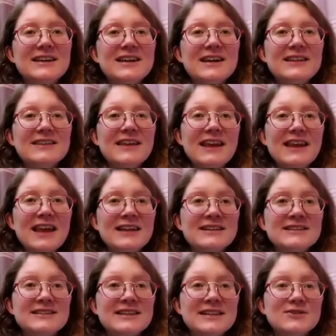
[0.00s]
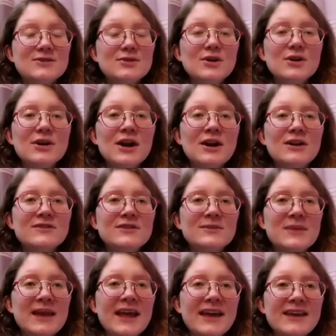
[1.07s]
They landed all over the
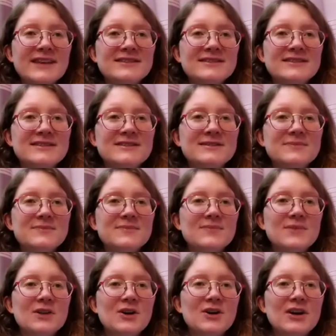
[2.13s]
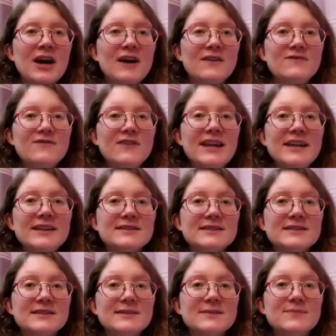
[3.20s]
place, on our feet,
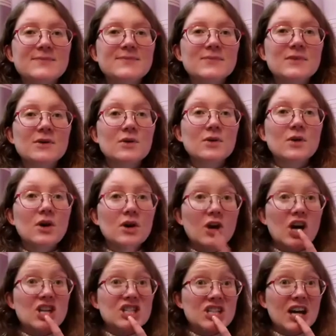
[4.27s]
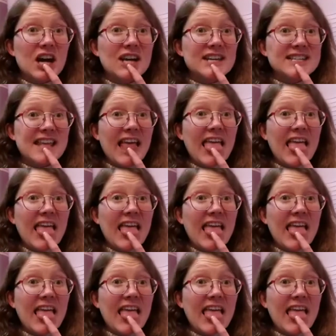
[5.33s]
on our tongues,